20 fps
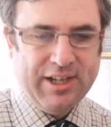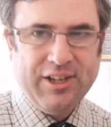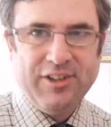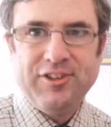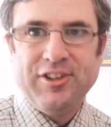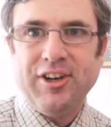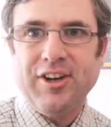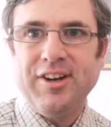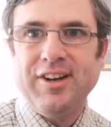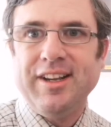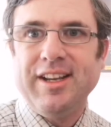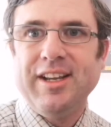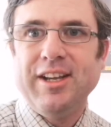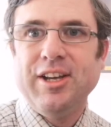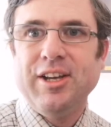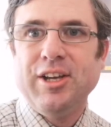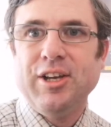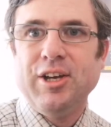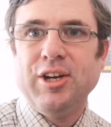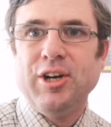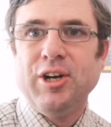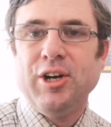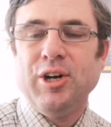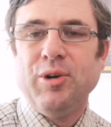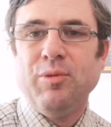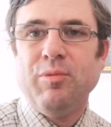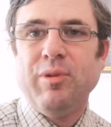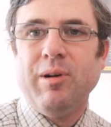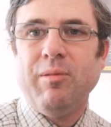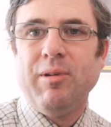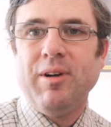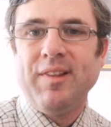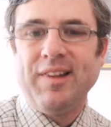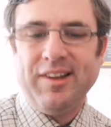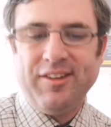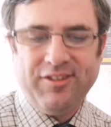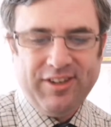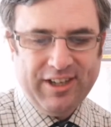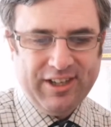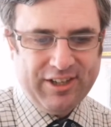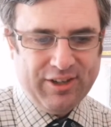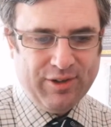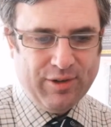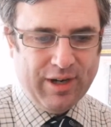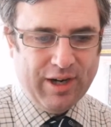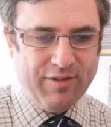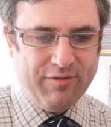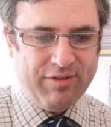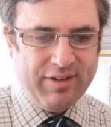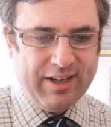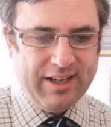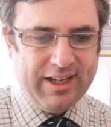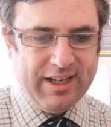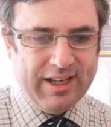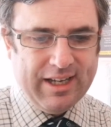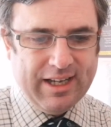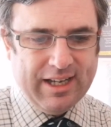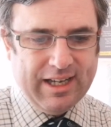certainly well worth listening to, hopefully.